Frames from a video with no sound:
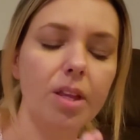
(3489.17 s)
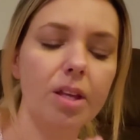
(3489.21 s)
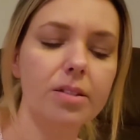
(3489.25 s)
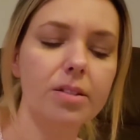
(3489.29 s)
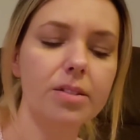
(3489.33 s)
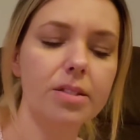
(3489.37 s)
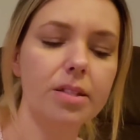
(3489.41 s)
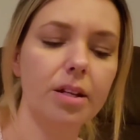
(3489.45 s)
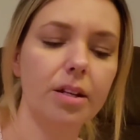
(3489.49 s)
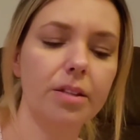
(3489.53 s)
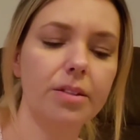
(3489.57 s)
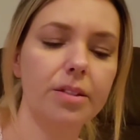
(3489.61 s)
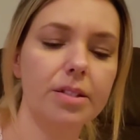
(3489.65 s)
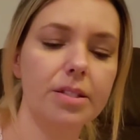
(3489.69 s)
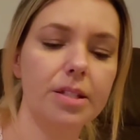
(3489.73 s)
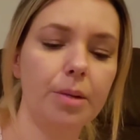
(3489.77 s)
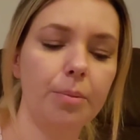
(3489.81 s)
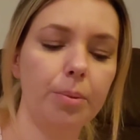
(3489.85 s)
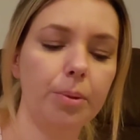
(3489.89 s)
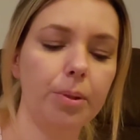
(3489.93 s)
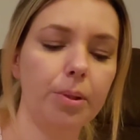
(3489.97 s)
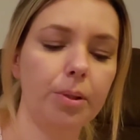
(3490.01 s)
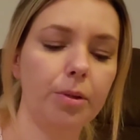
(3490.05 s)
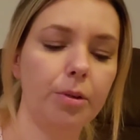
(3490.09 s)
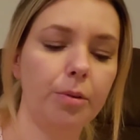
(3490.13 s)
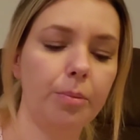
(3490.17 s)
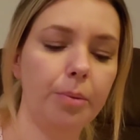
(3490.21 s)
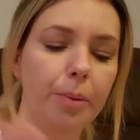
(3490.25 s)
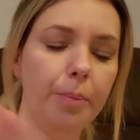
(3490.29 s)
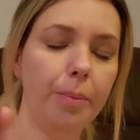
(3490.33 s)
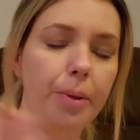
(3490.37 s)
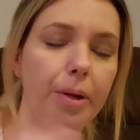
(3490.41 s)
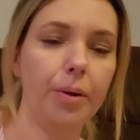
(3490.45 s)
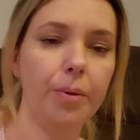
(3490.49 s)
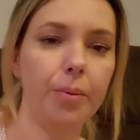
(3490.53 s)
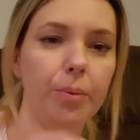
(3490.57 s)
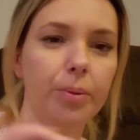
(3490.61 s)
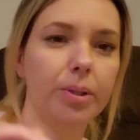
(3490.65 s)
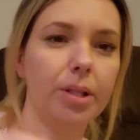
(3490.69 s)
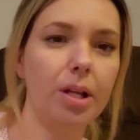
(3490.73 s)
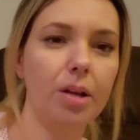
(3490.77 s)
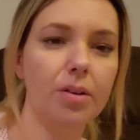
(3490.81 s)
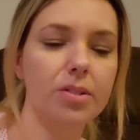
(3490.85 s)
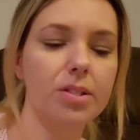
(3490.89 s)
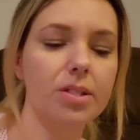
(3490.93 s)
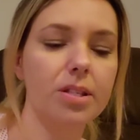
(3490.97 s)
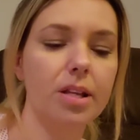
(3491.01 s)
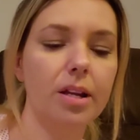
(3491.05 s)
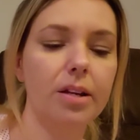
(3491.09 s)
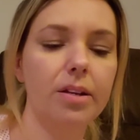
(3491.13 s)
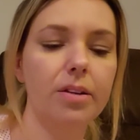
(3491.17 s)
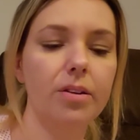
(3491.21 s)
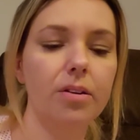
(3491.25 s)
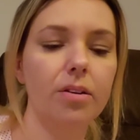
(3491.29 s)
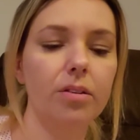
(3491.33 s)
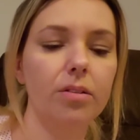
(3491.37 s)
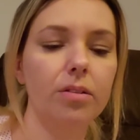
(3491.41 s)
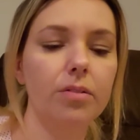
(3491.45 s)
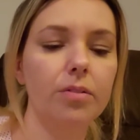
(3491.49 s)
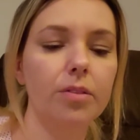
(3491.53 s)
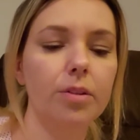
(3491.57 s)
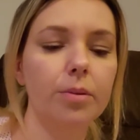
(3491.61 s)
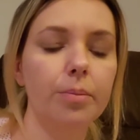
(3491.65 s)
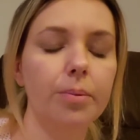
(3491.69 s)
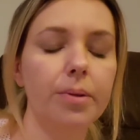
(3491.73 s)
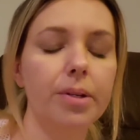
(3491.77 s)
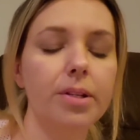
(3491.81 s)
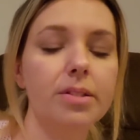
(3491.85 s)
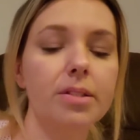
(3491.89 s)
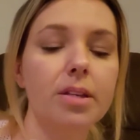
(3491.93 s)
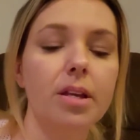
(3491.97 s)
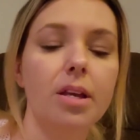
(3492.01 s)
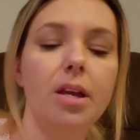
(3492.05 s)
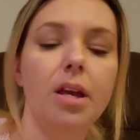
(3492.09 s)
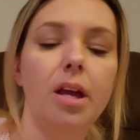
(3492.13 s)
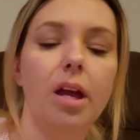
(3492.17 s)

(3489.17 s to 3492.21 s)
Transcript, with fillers: sit on the table a little bit better without sliding all over the place.